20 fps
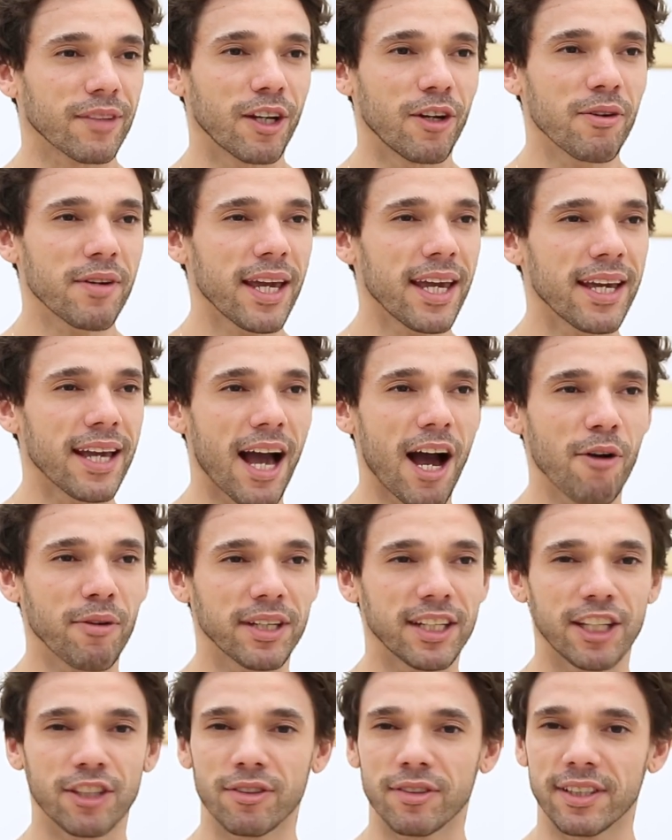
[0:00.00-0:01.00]
okay, how
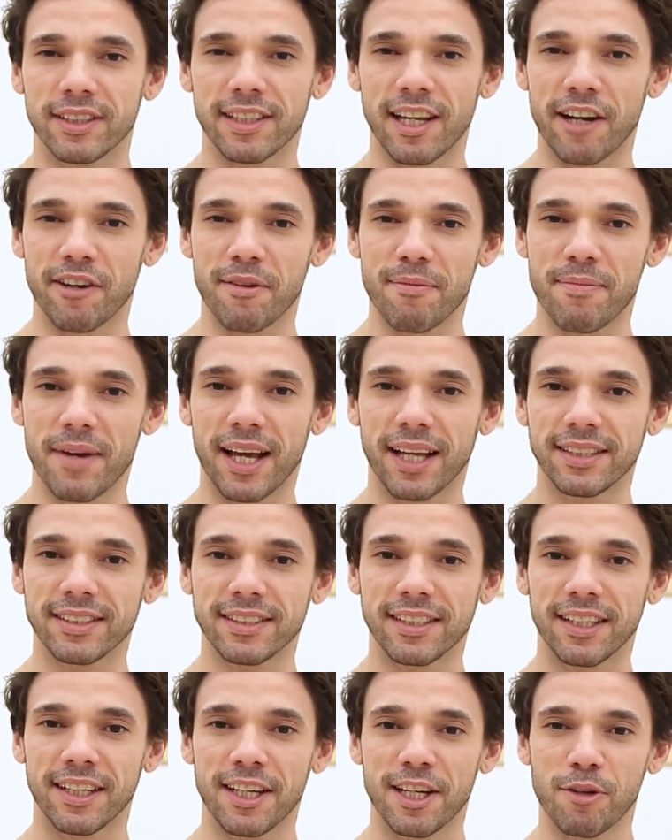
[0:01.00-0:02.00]
can I do this
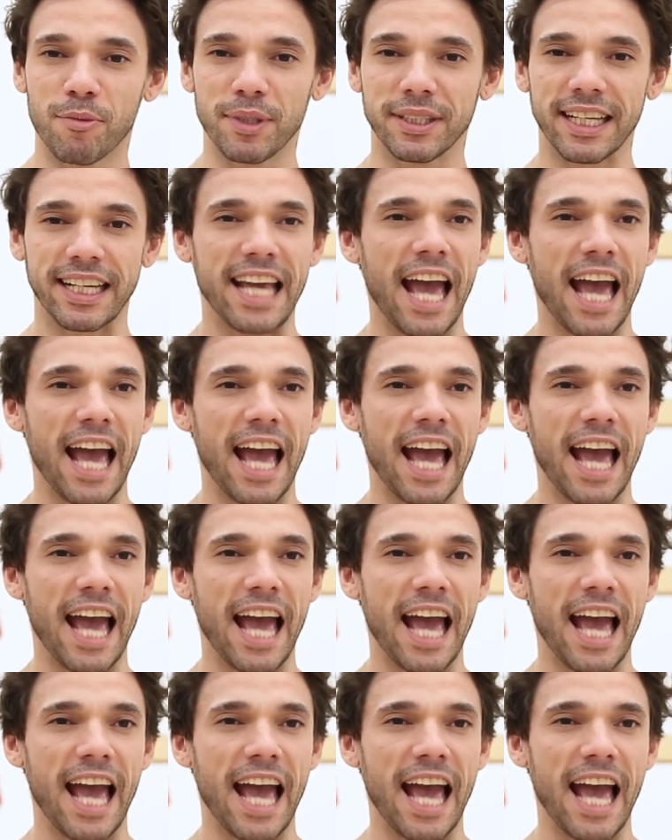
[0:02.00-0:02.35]
arabesque with a